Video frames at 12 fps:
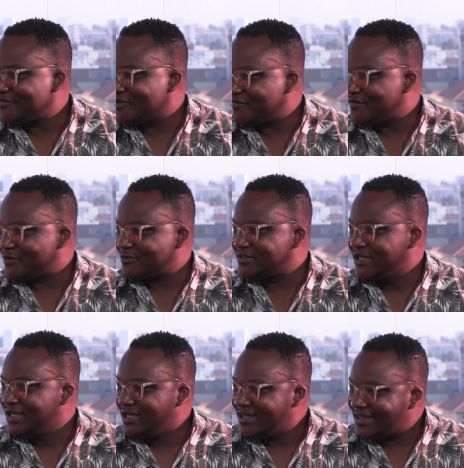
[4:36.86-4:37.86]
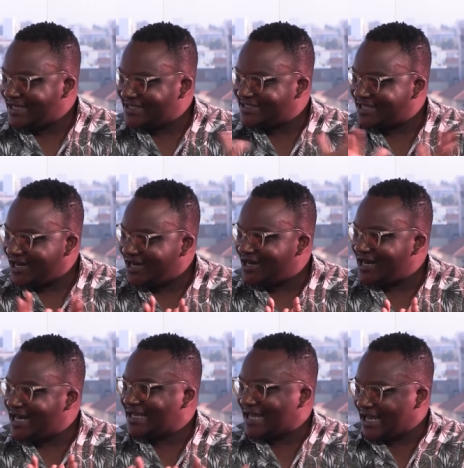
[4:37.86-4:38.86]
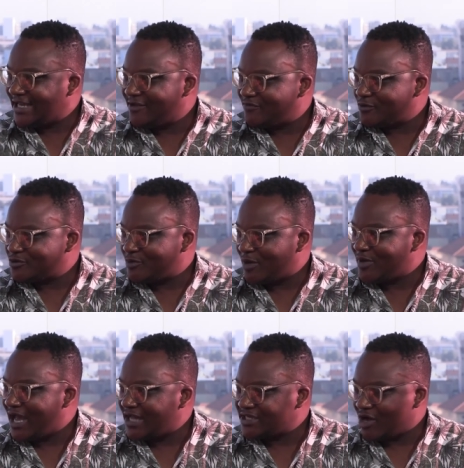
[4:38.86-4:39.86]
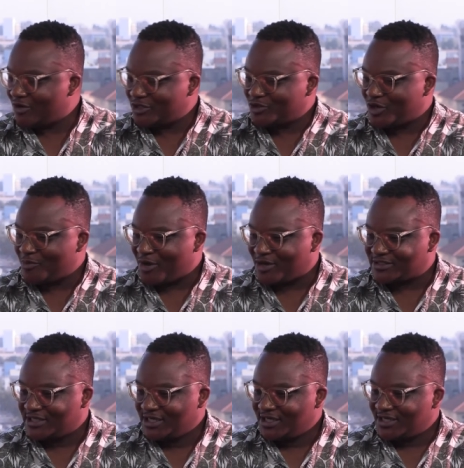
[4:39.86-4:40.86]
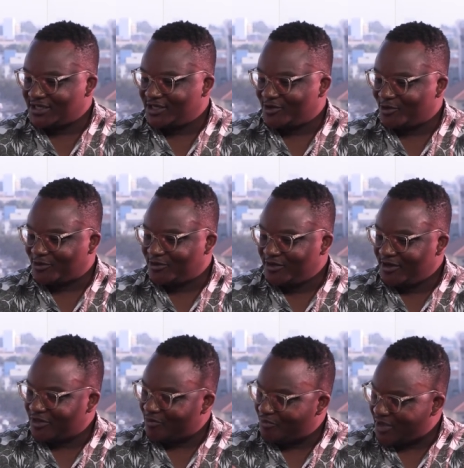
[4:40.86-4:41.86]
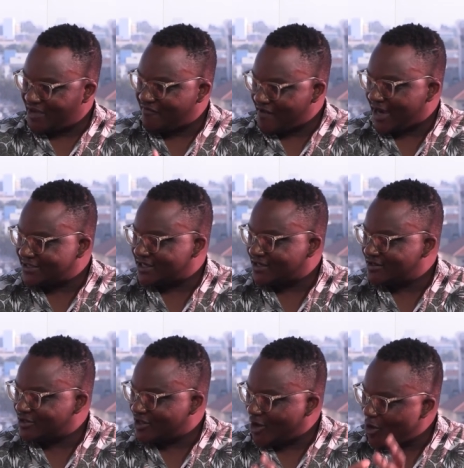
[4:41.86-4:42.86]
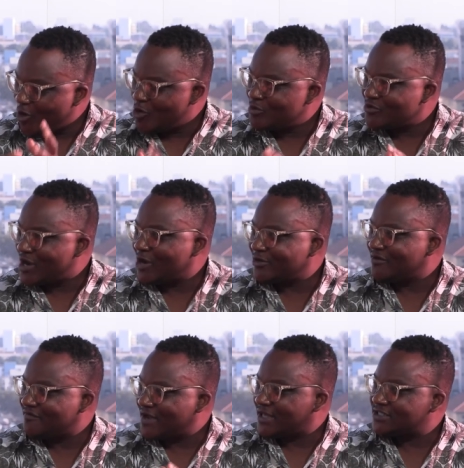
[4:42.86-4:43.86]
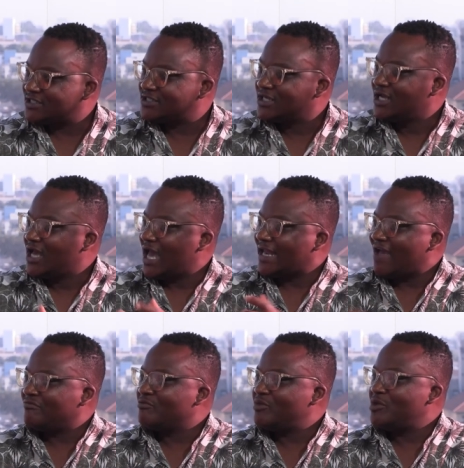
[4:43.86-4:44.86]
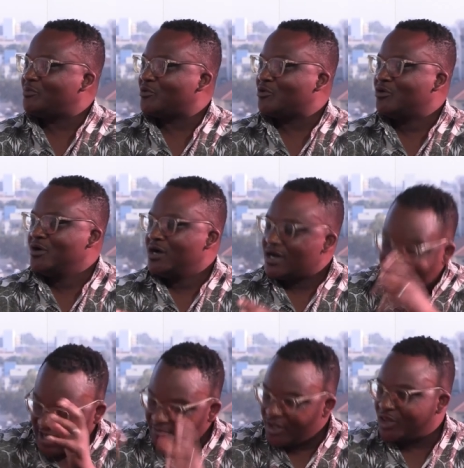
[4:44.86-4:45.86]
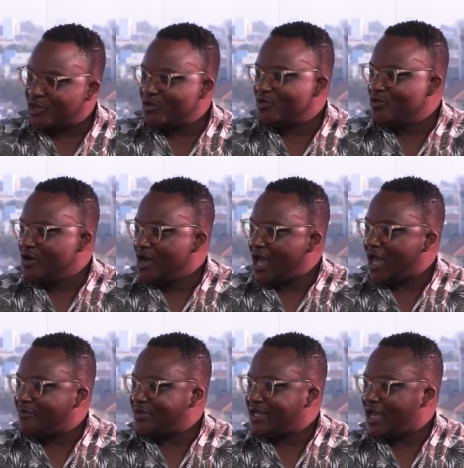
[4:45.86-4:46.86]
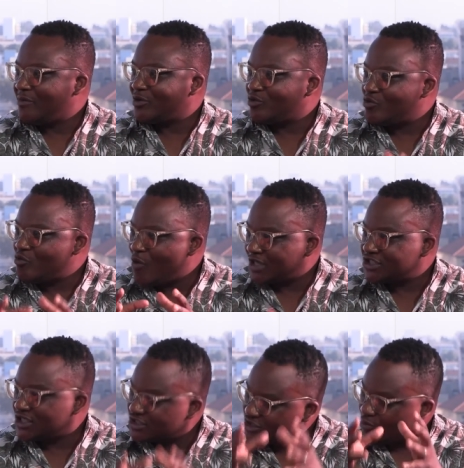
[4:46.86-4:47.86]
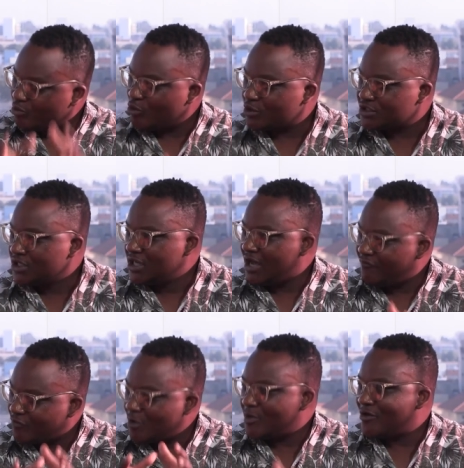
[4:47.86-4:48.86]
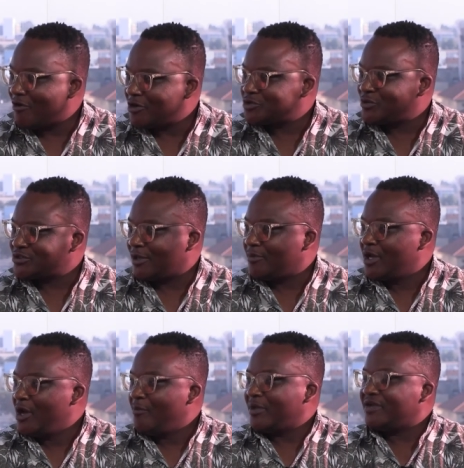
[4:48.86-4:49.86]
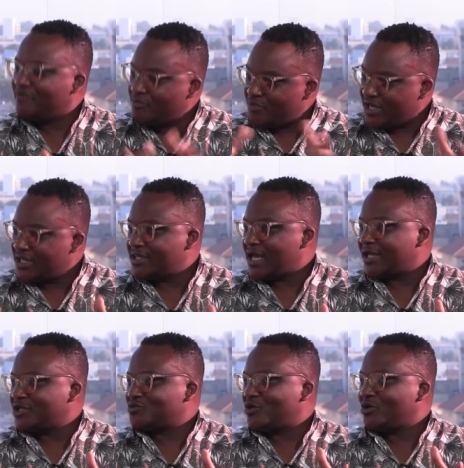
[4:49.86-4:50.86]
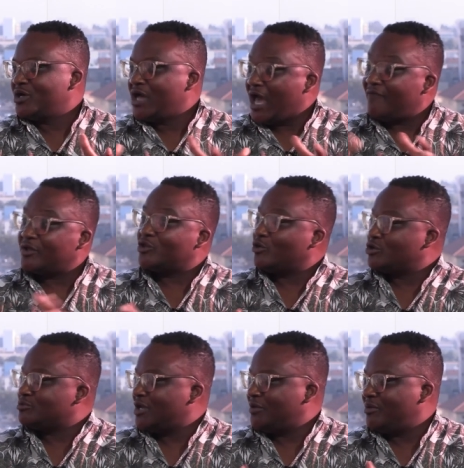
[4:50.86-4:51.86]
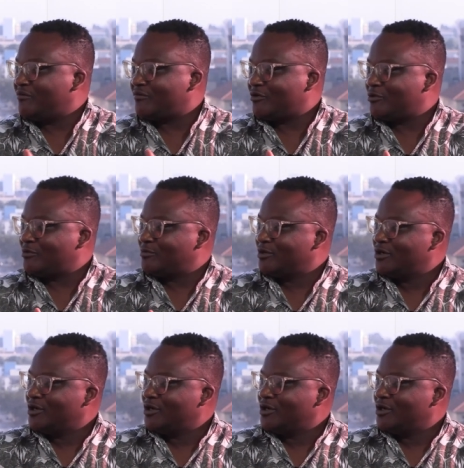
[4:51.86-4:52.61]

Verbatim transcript: field things are aligning for Zimbabwe. And I want to talk about, uh, you know, the big factor, the home crowd advantage and having people coming through and being able to watch and support yeah. from Harare Sports Club. But even bigger than that as well, having those maybe from